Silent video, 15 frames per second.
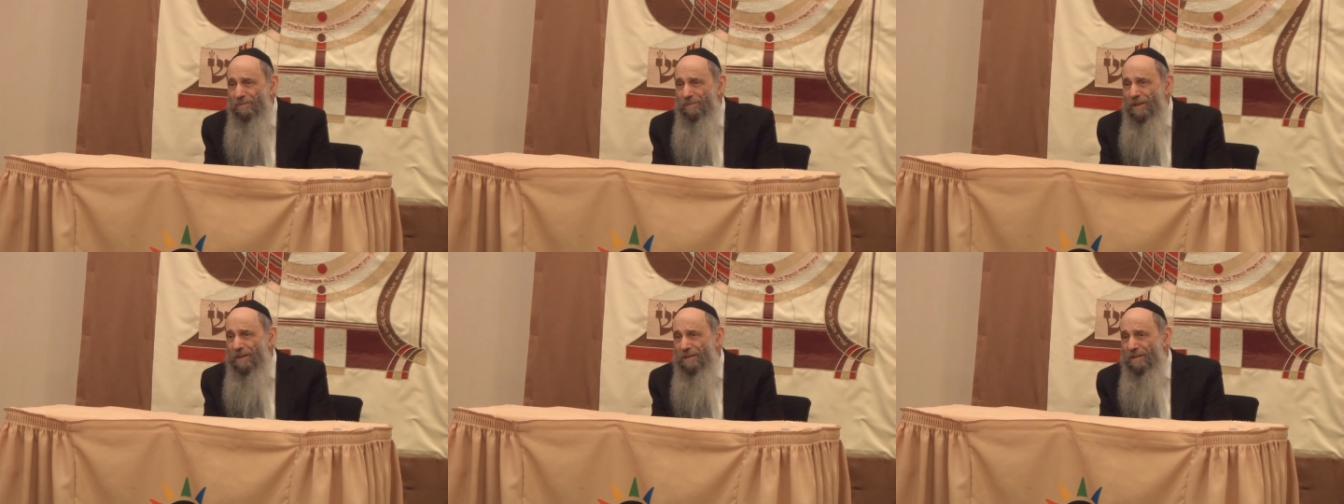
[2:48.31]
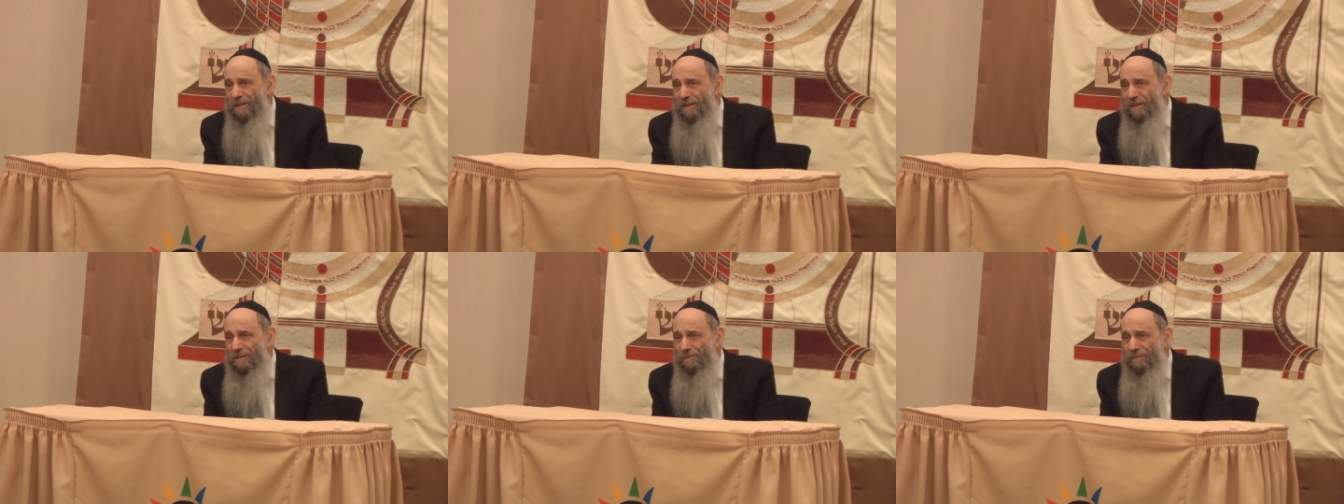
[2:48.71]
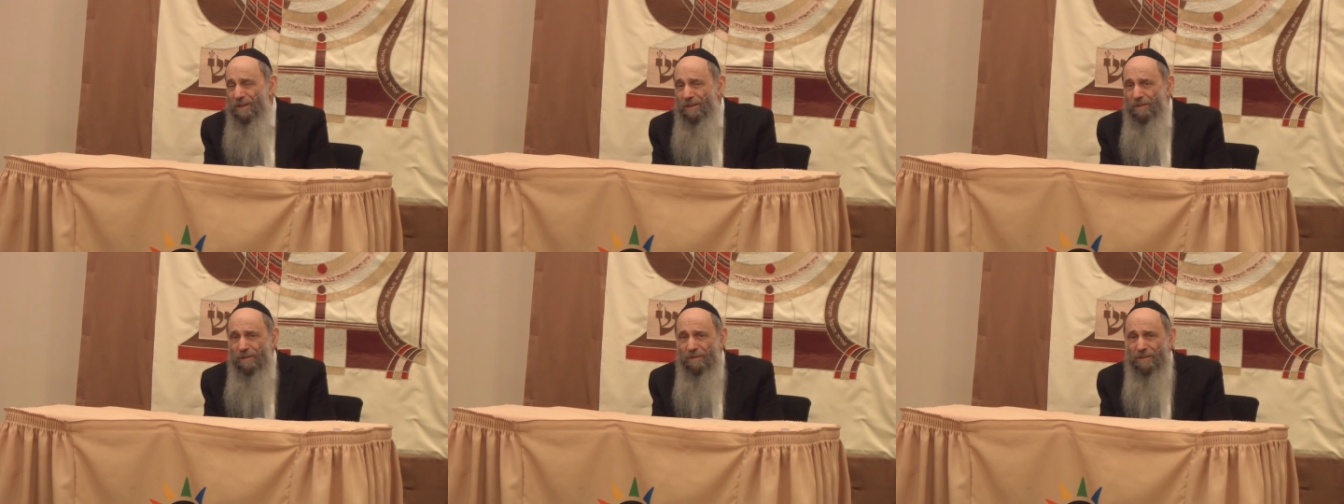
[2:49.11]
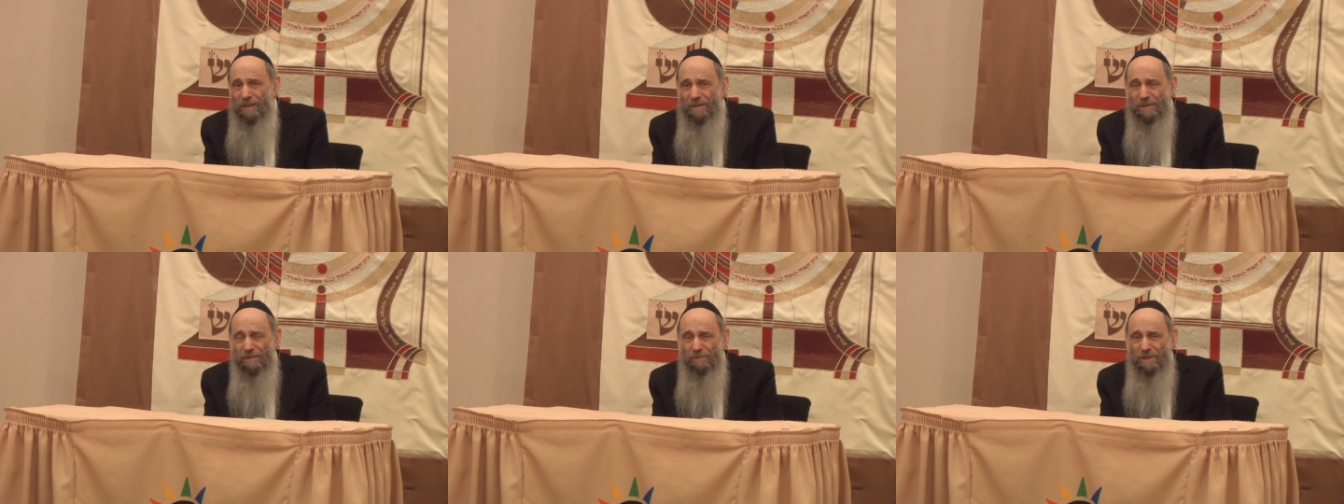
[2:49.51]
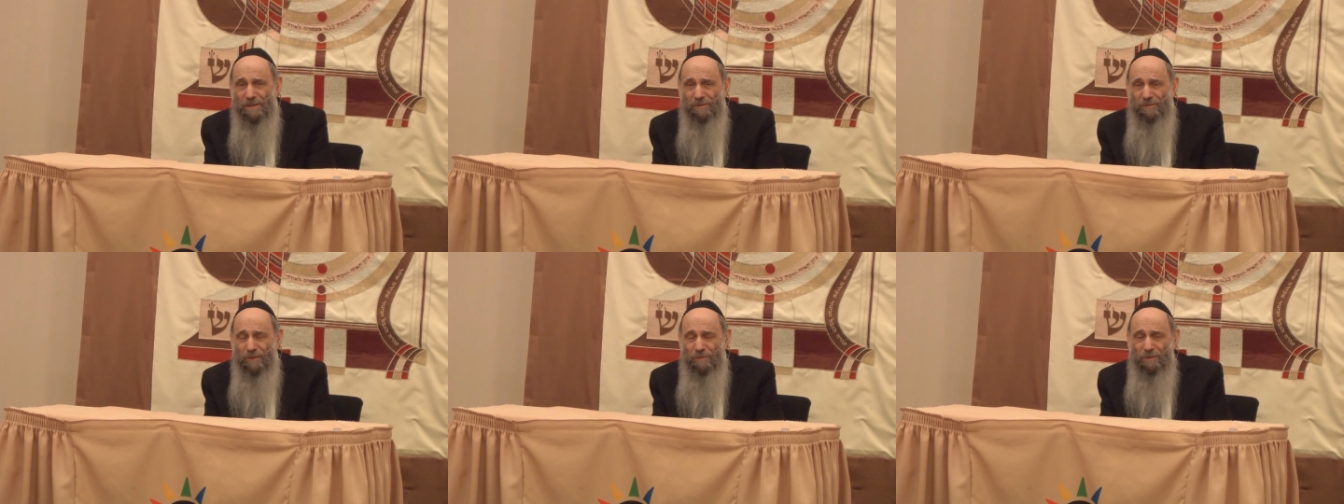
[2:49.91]
by, uh, by all kinds of
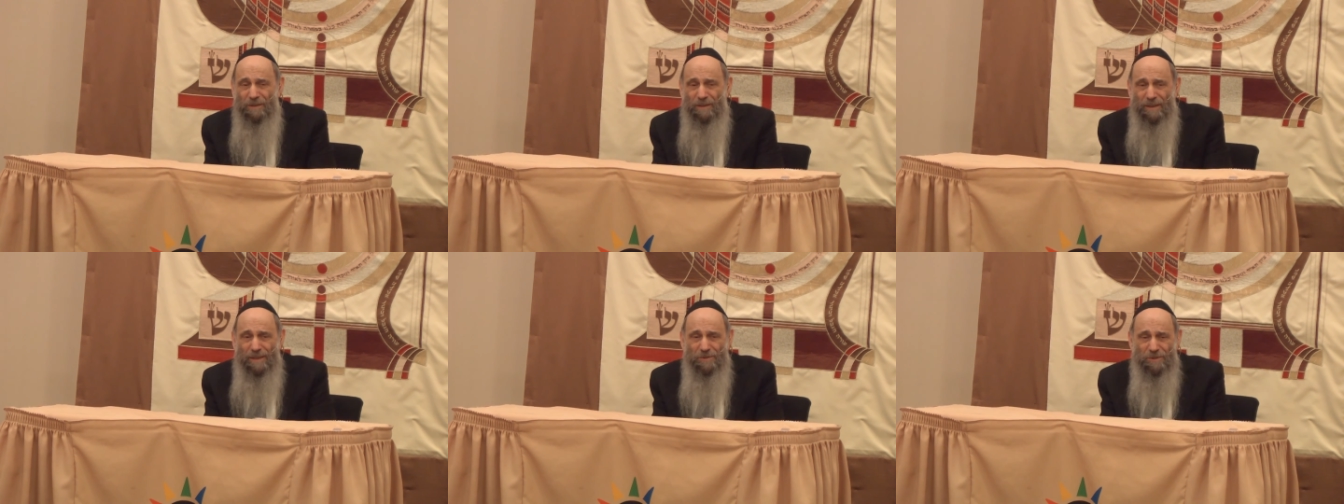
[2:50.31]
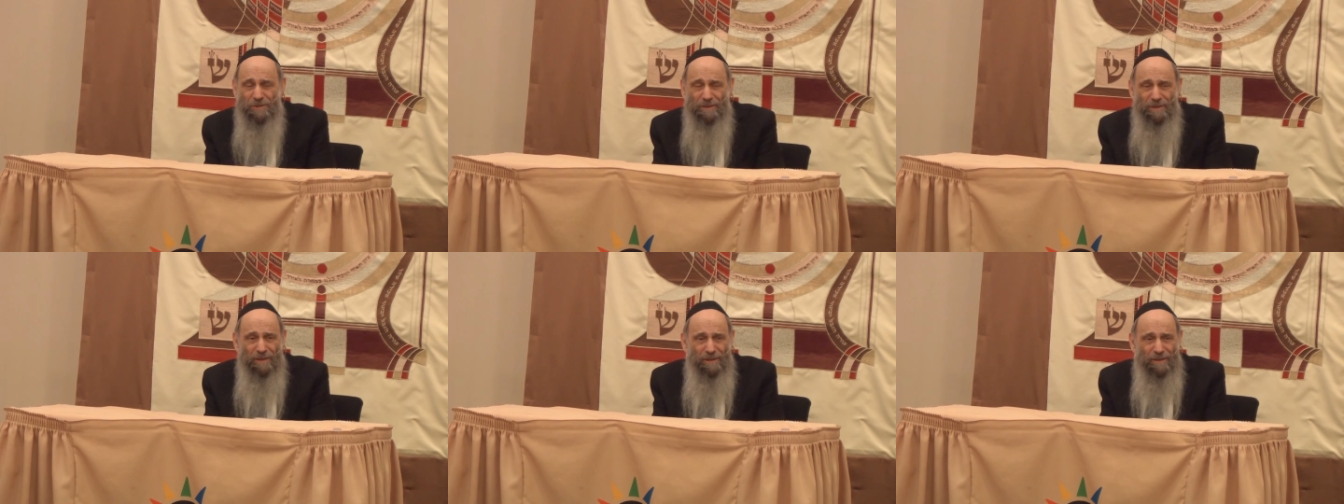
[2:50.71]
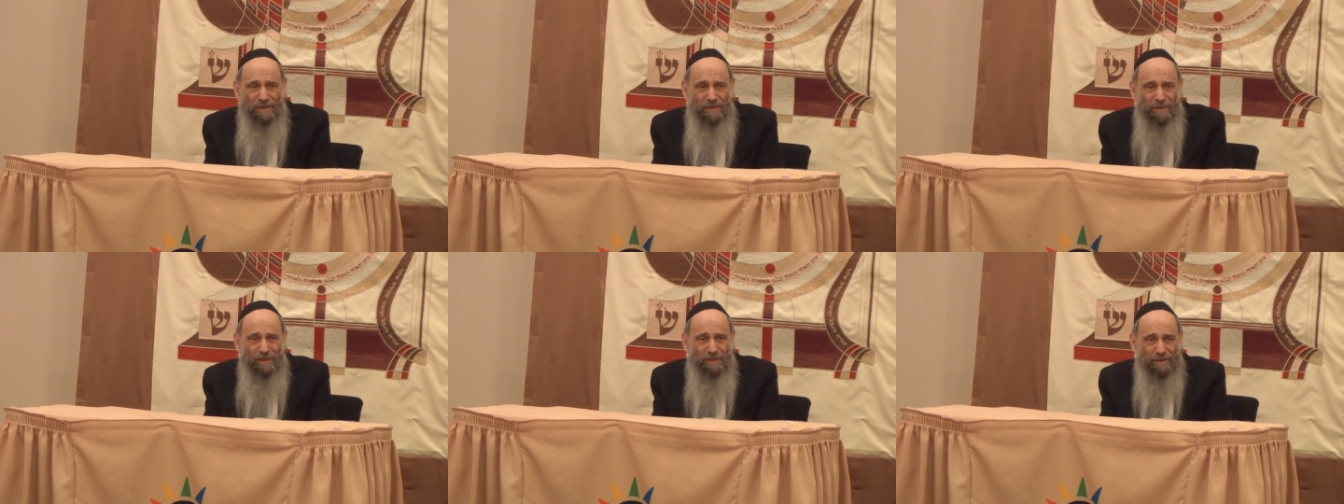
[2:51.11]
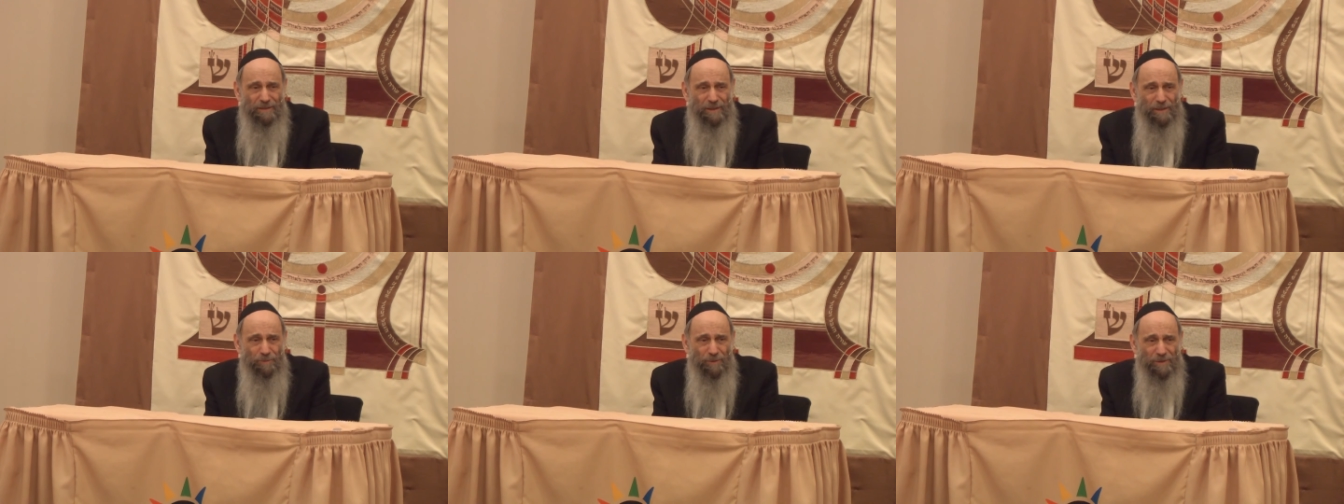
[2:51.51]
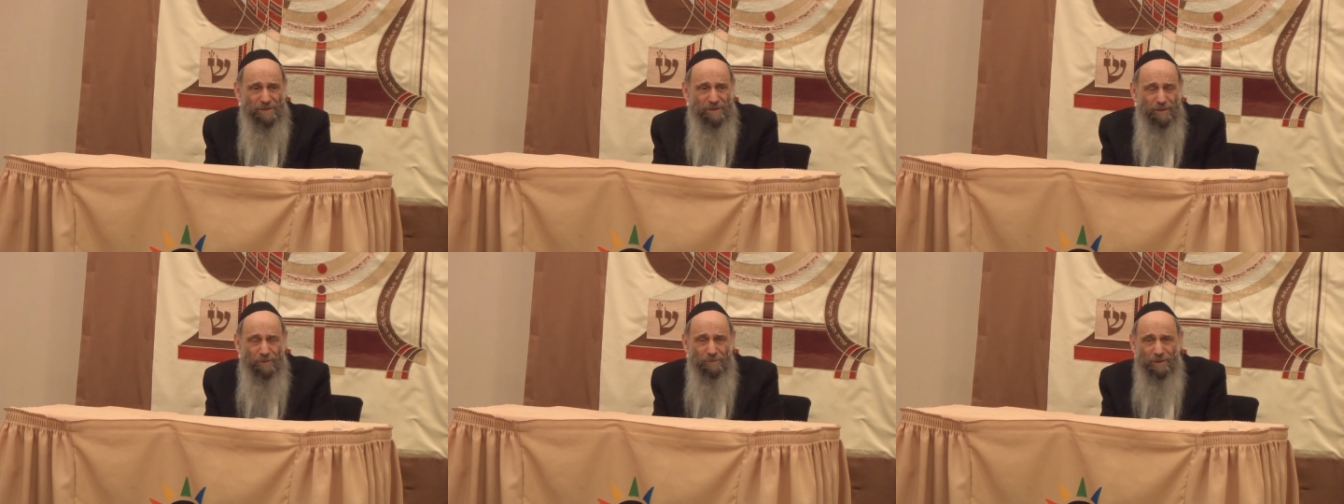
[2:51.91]
means of communication and keep
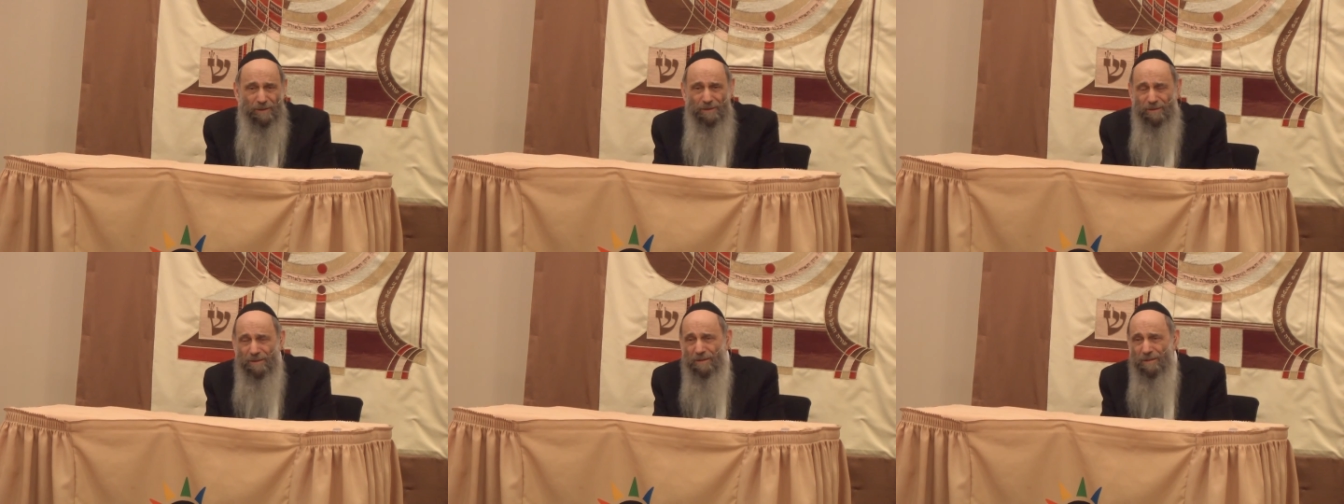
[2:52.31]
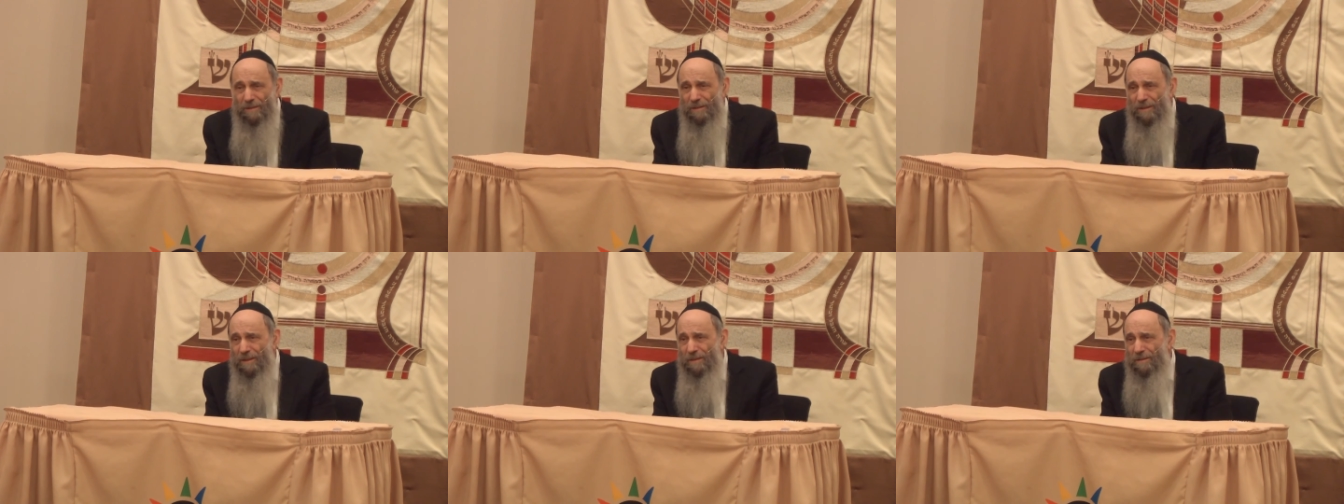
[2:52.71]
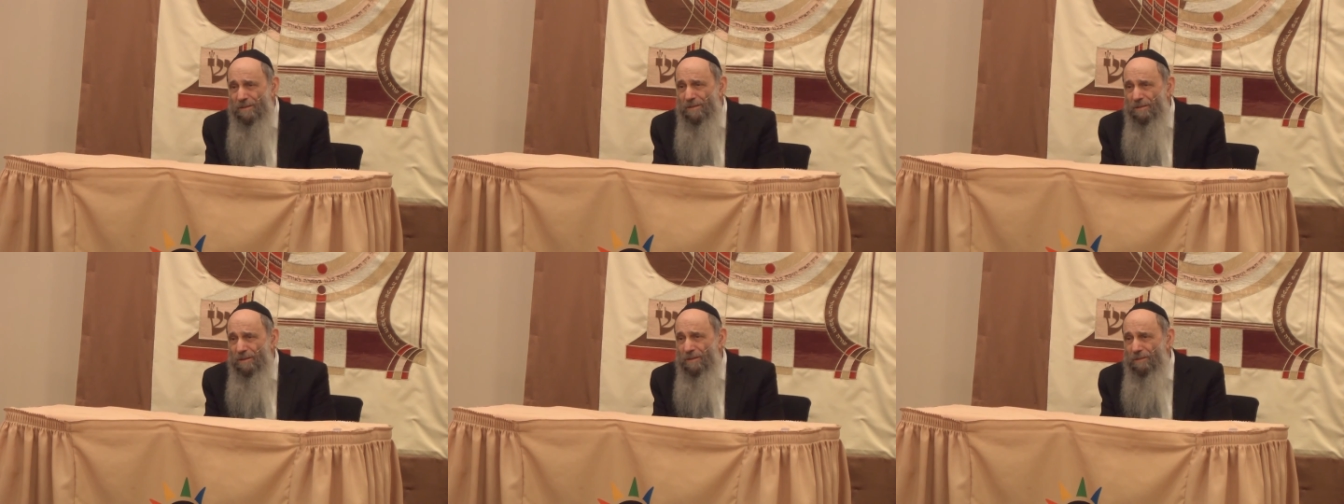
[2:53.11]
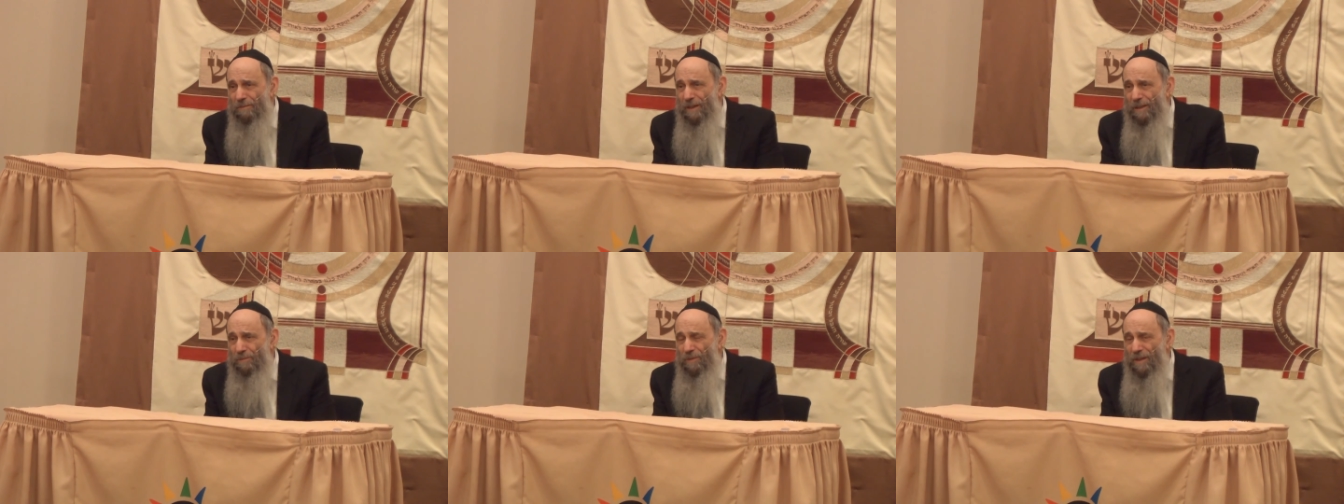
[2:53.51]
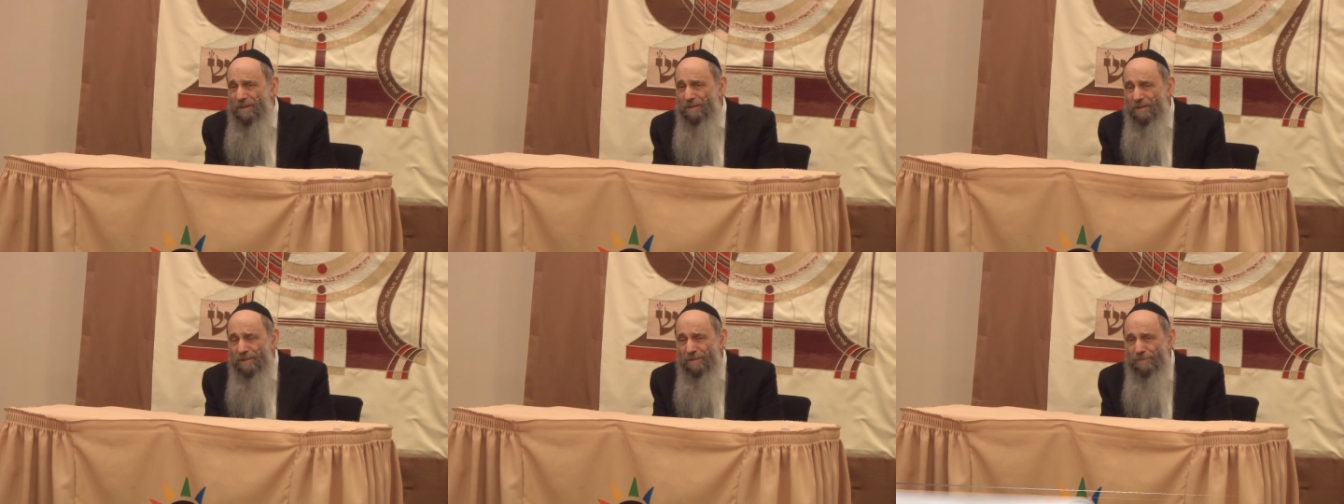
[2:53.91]
us going uh, in, the, in the right path.